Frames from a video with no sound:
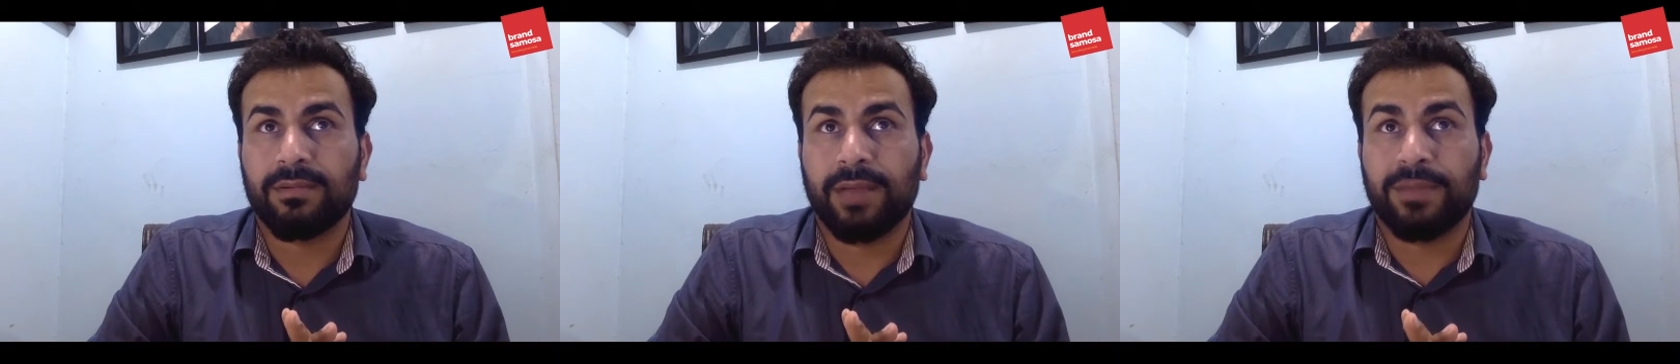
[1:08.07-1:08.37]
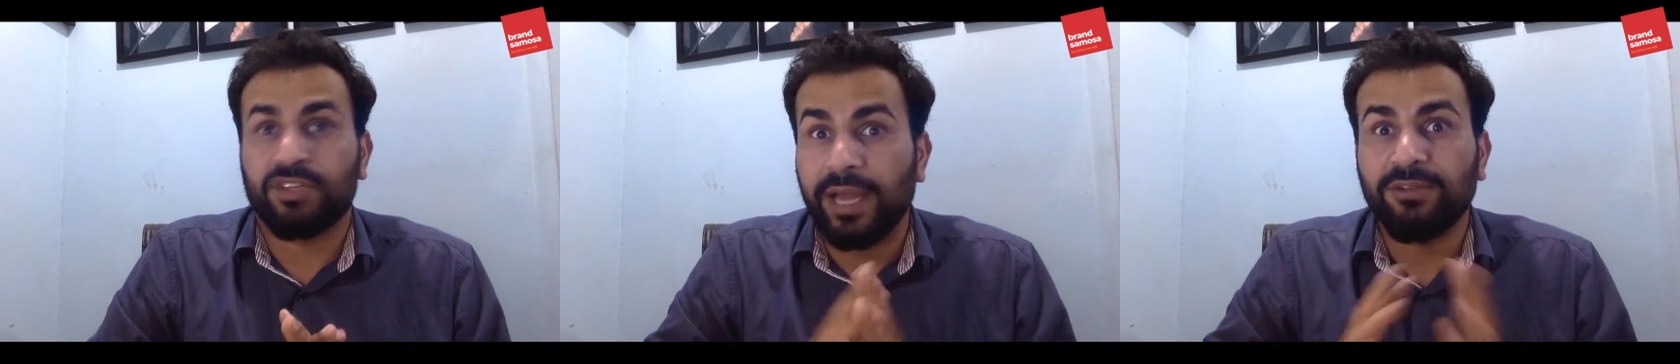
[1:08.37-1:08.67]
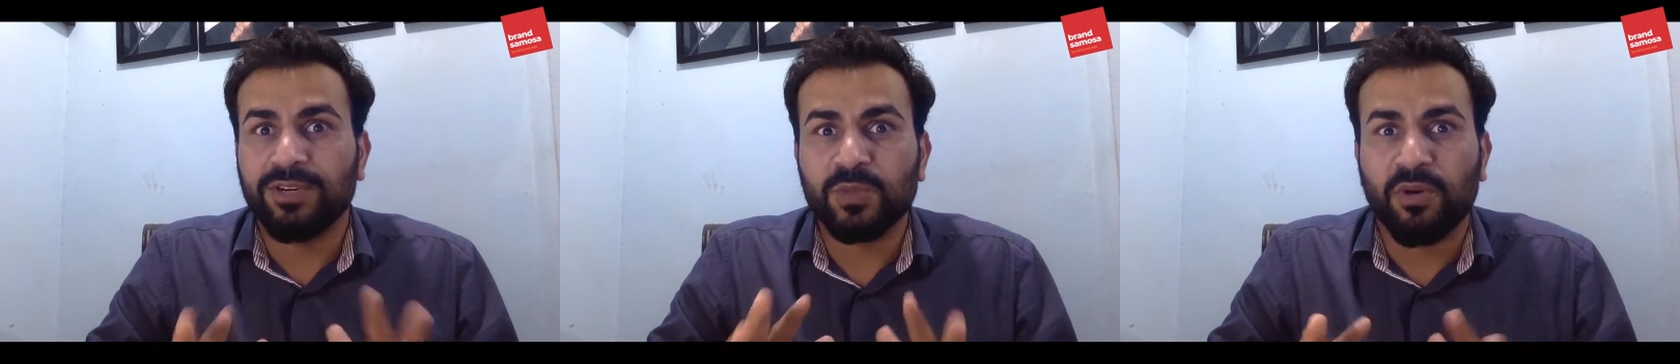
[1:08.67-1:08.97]
I mean, try to
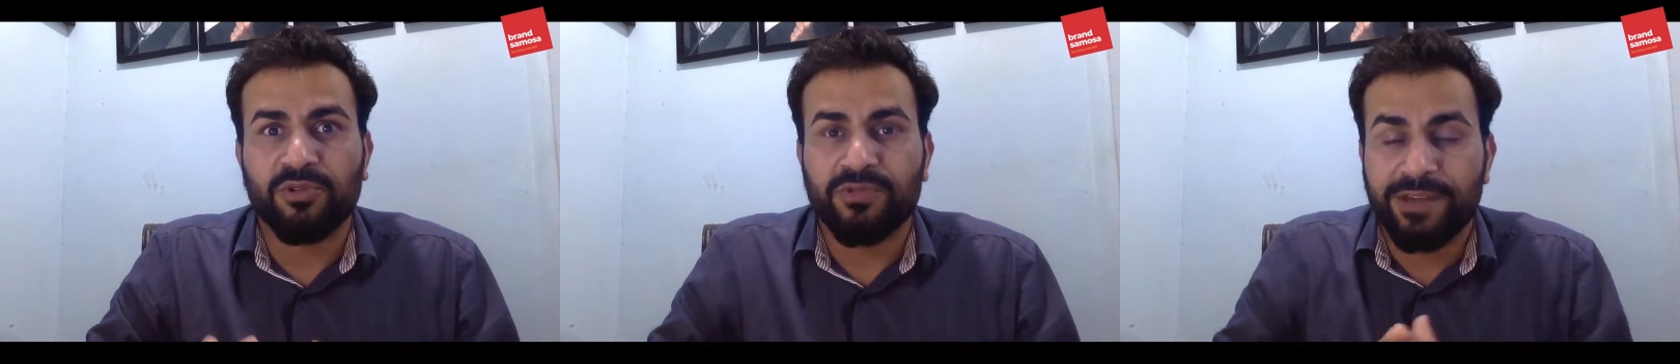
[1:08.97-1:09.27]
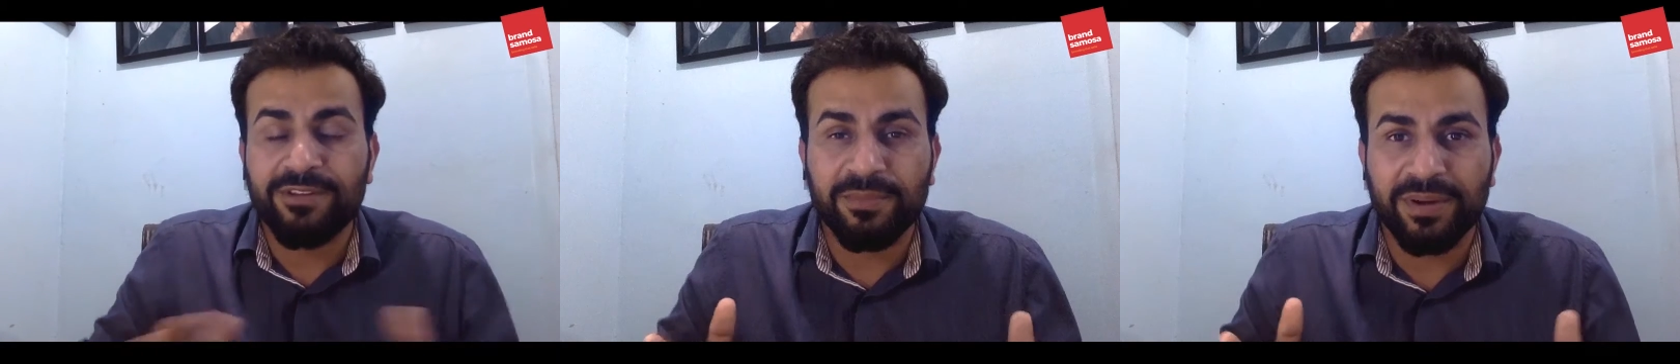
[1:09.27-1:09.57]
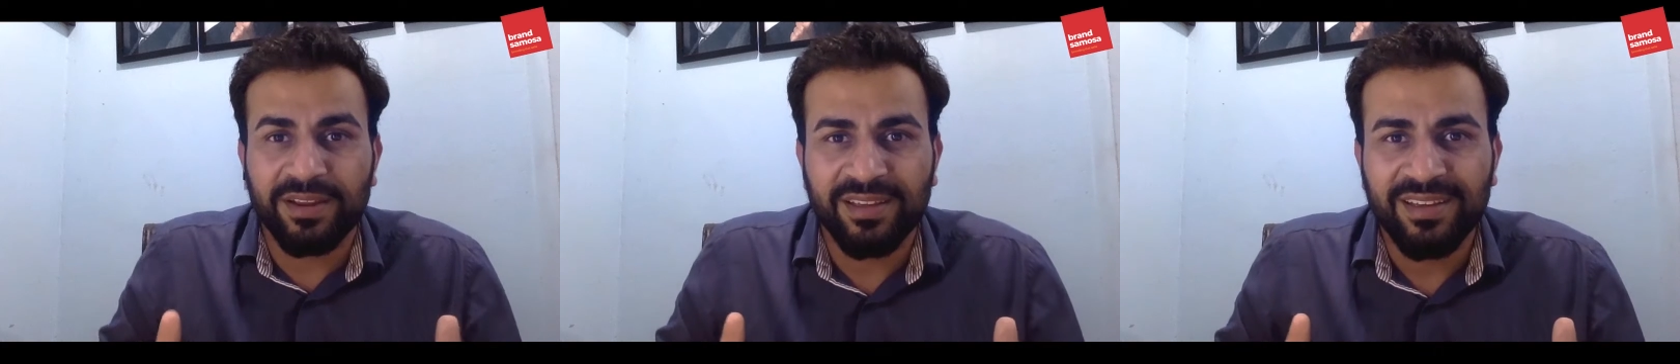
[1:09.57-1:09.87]
respond to
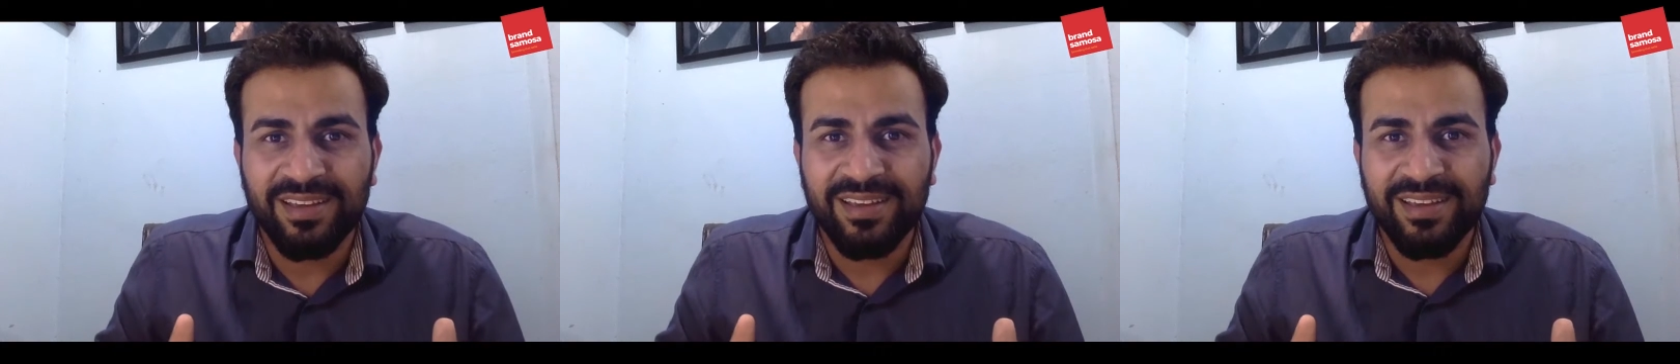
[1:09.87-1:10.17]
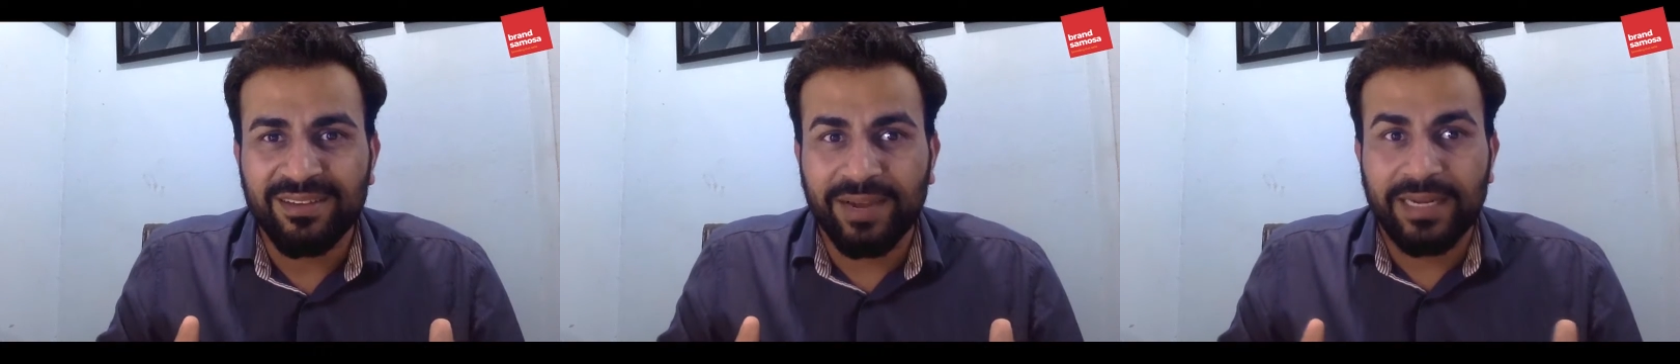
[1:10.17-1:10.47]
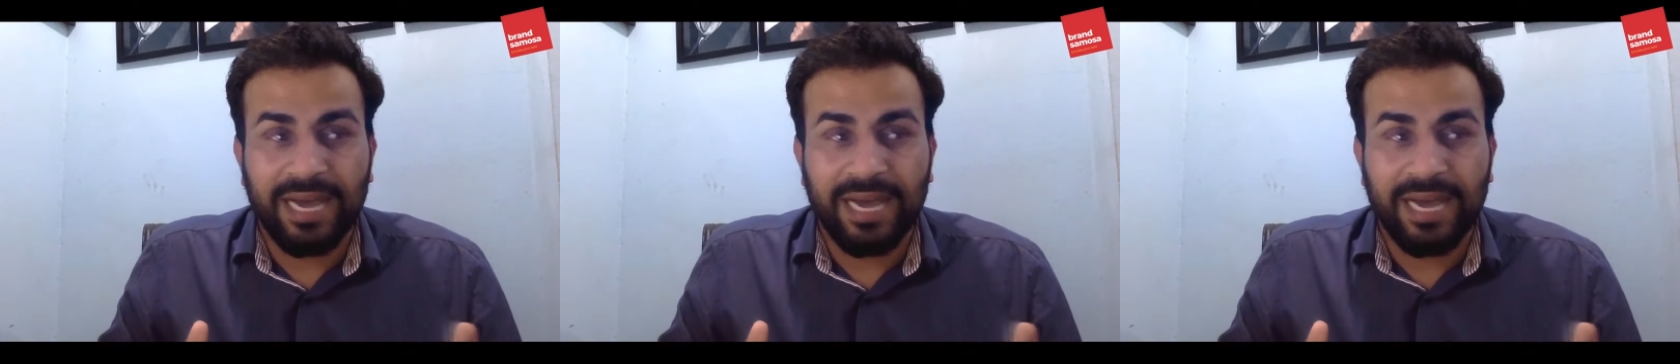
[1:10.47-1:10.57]
everybody, right?